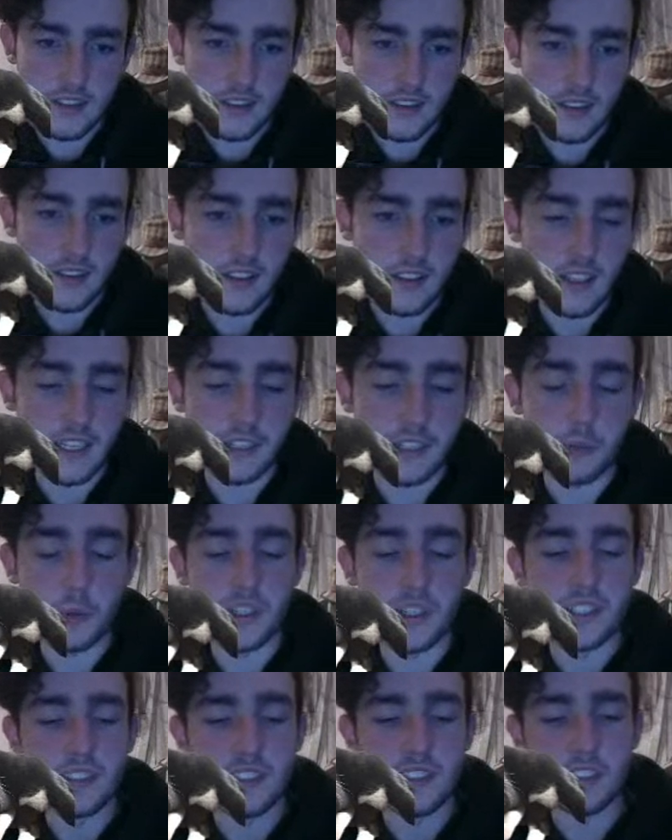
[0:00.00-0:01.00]
like, we
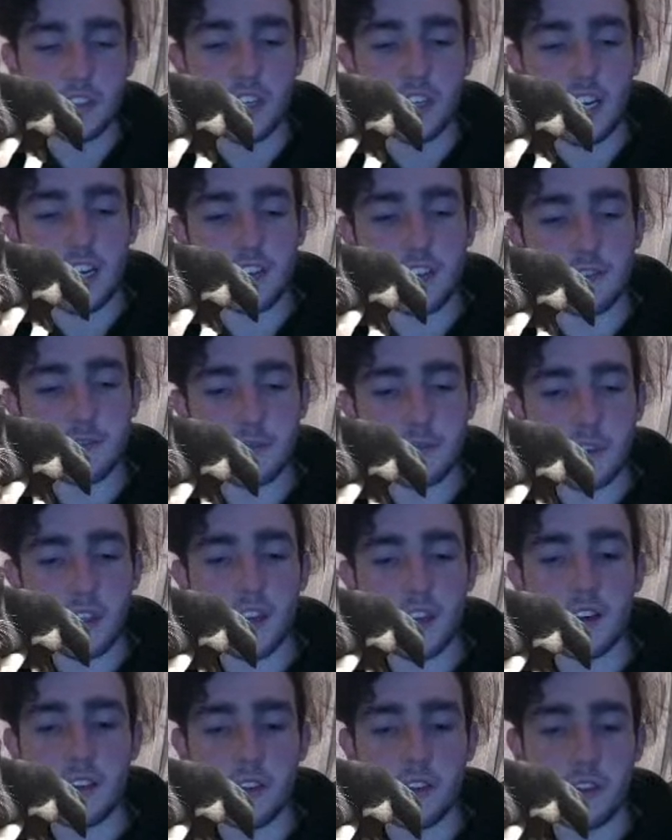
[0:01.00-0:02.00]
can still have
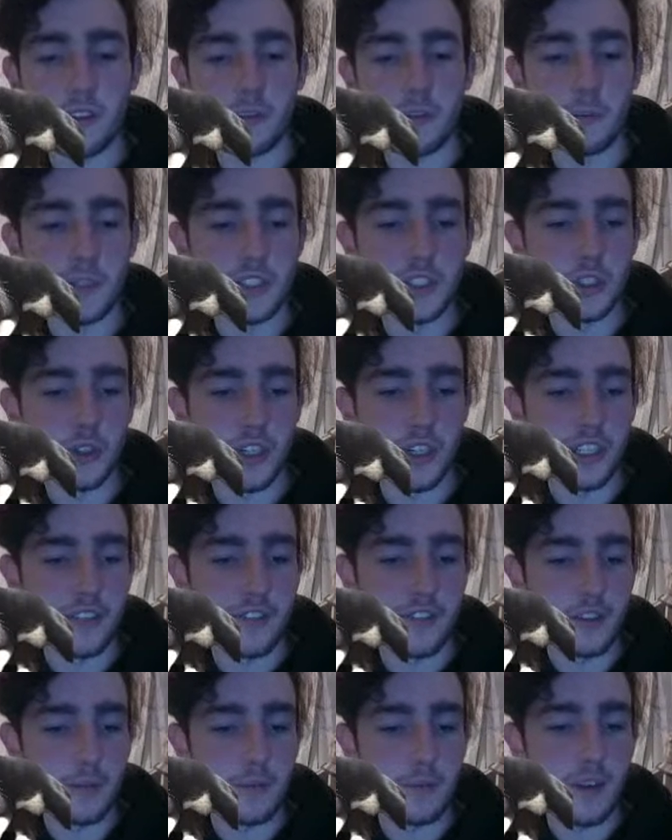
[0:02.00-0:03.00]
the majority of
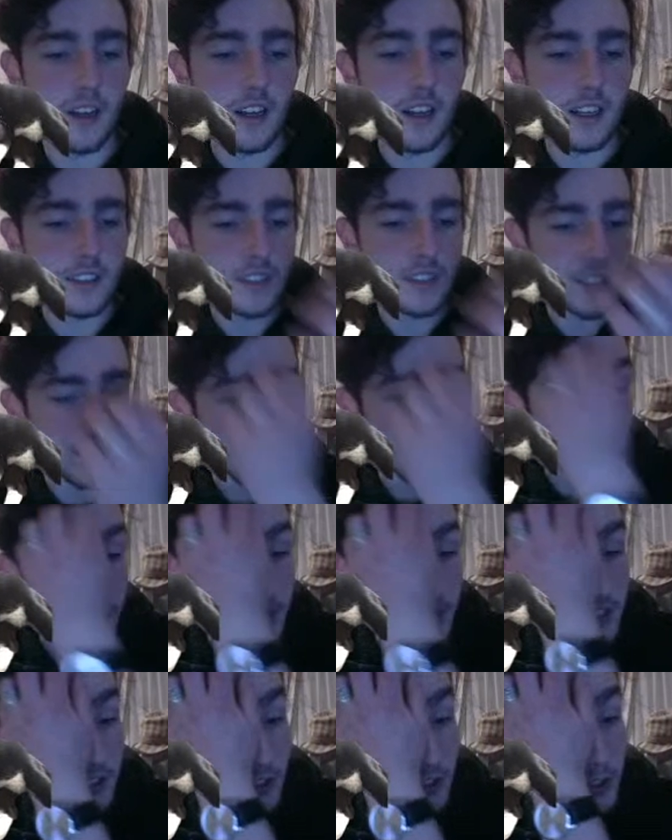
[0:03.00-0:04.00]
them under the
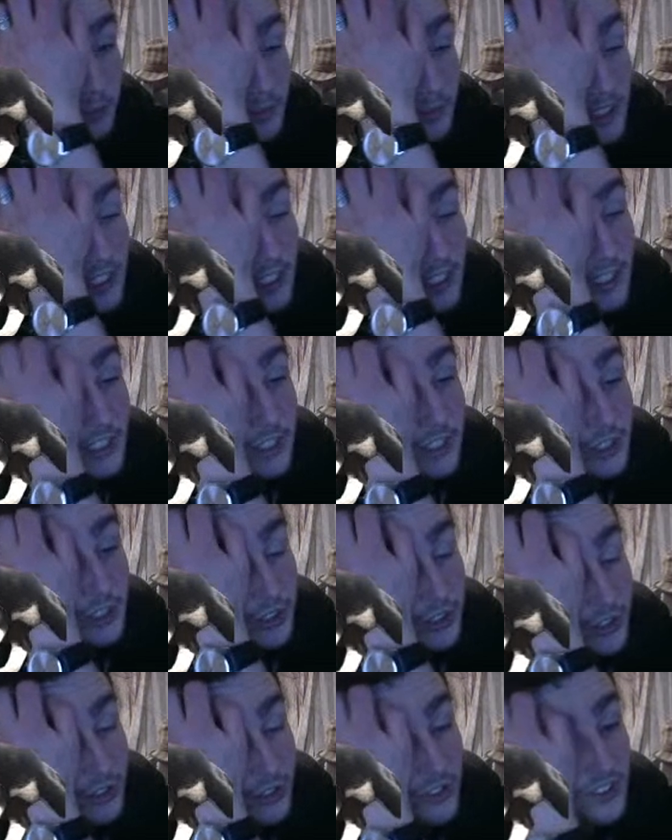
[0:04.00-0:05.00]
enemy script, and it
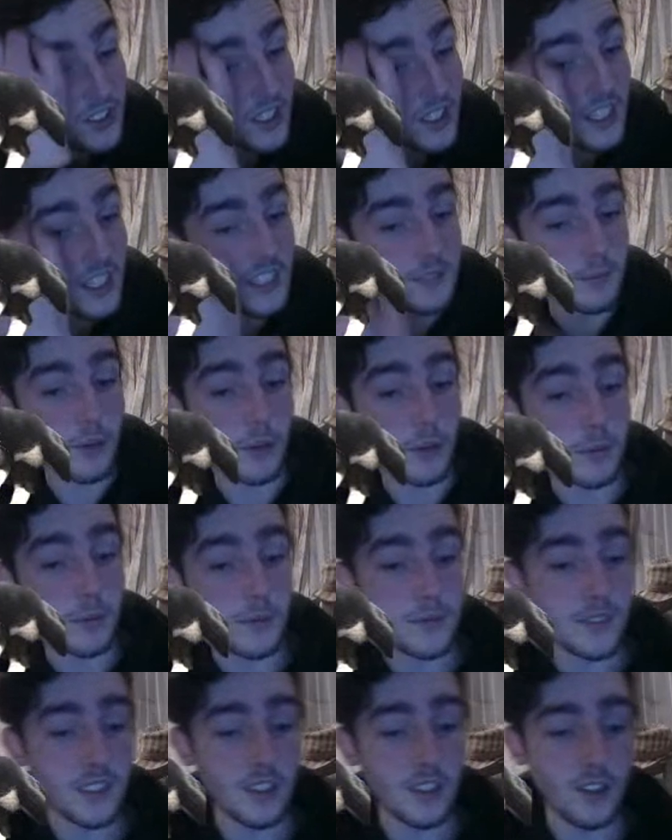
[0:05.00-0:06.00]
should cause less
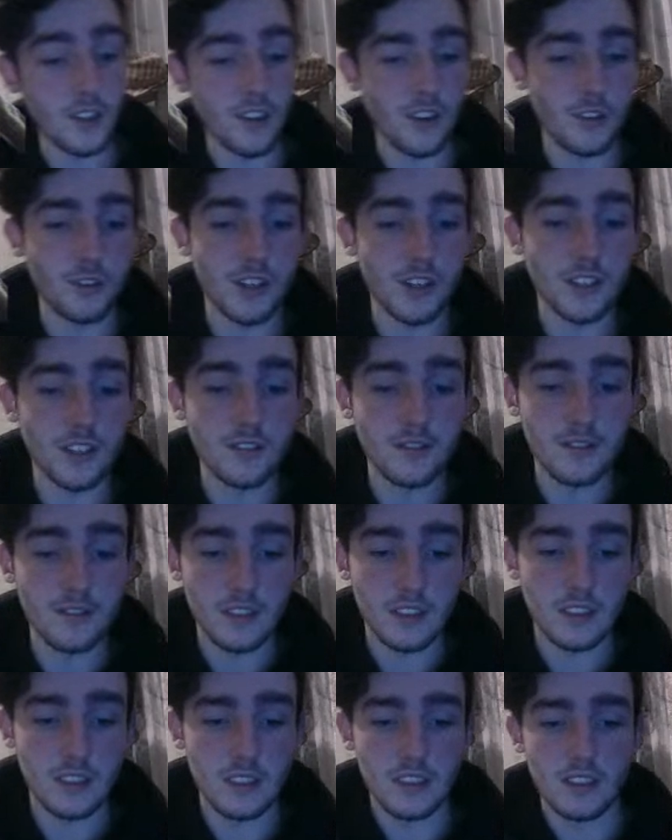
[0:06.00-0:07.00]
problems in the long run.
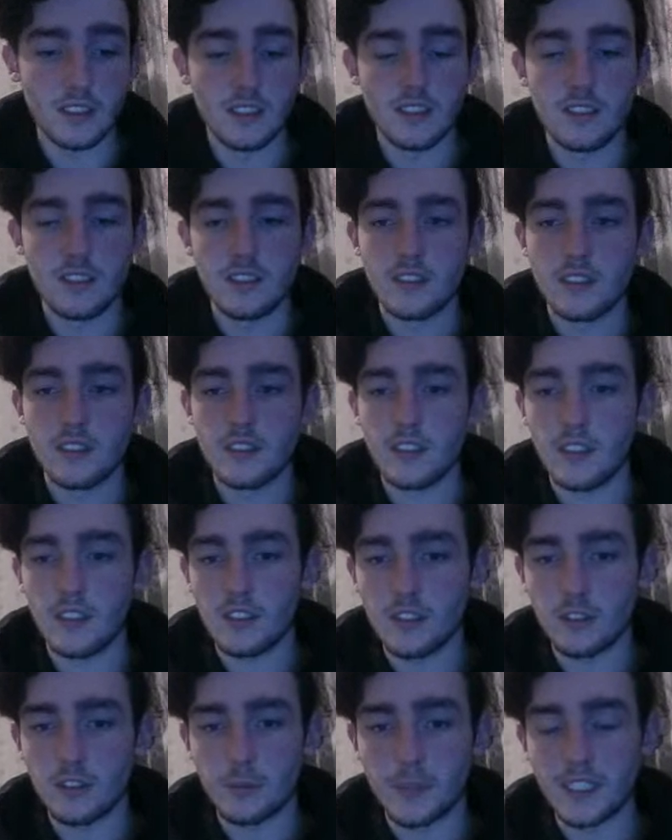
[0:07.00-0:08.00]
A
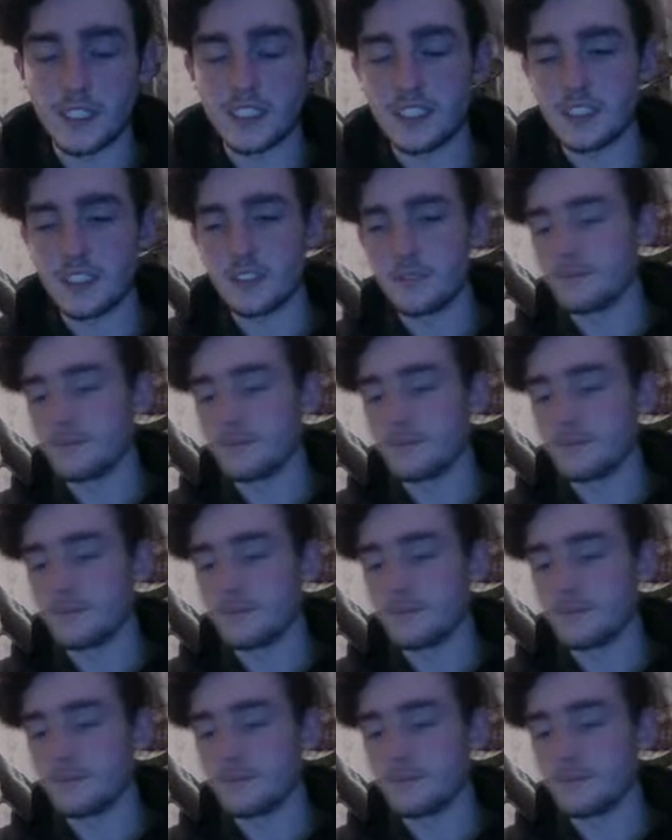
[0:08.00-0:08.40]
little bit neater,